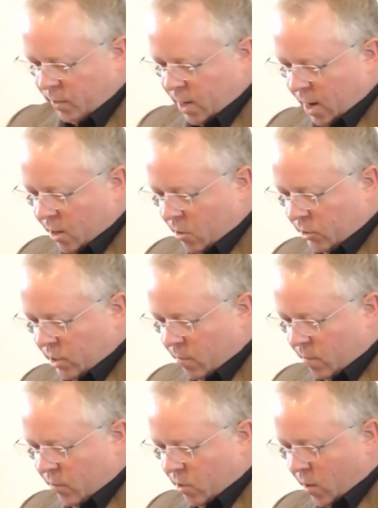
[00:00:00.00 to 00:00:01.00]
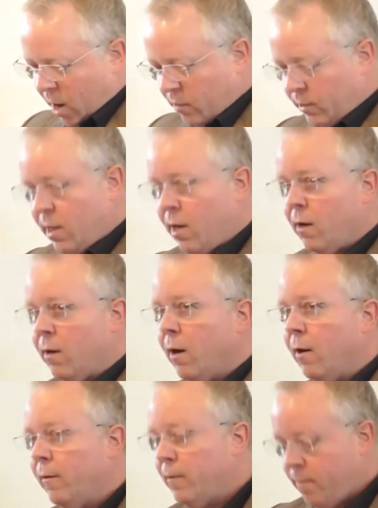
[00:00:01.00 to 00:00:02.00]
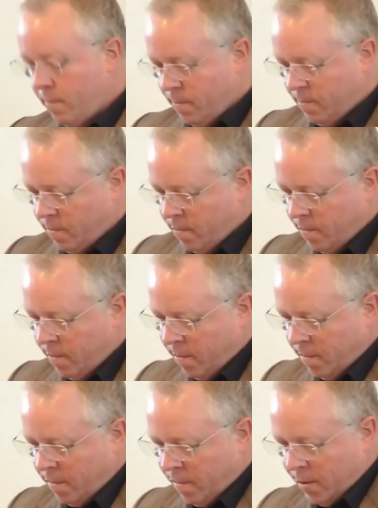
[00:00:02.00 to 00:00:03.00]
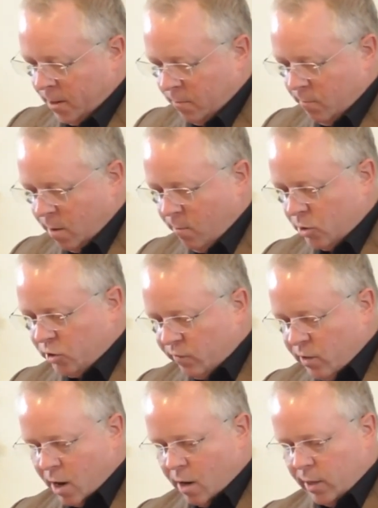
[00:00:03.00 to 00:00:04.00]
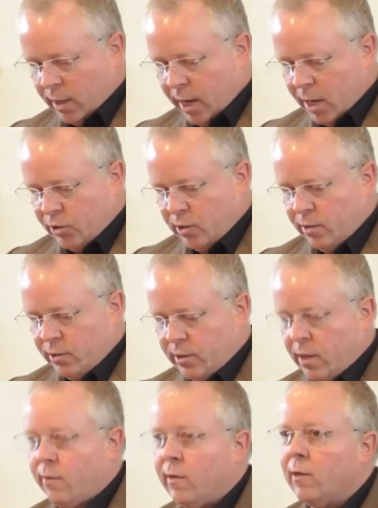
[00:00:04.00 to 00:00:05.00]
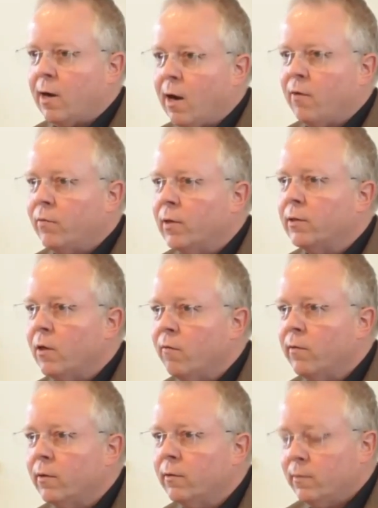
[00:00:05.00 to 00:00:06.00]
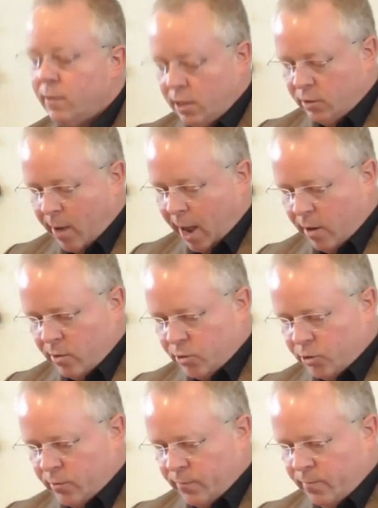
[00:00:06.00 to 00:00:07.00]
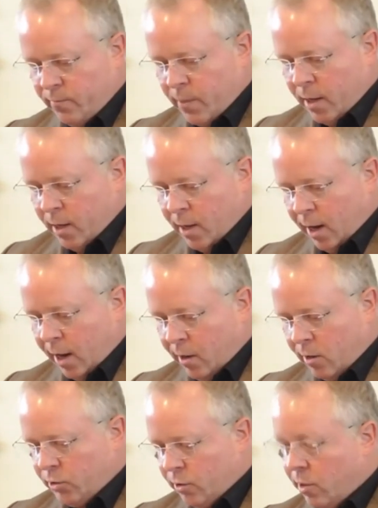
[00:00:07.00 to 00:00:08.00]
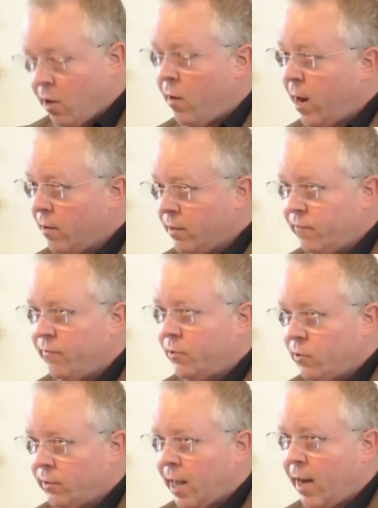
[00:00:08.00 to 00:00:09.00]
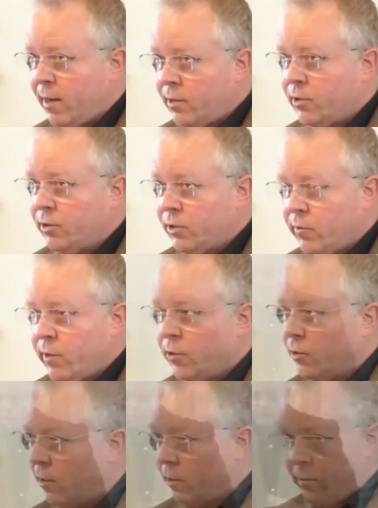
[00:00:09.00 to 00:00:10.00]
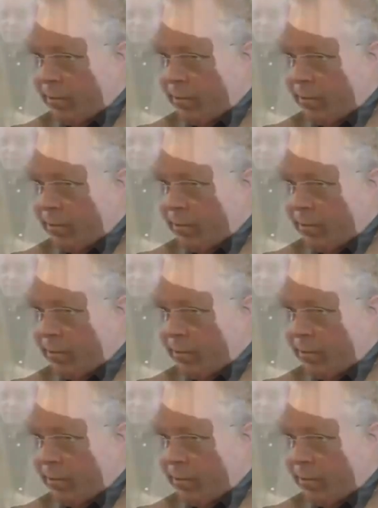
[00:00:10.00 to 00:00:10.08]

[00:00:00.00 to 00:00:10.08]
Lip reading: I know some of you out there are members of congregations that are in conflict over these matters. And I also know how difficult that is to endure.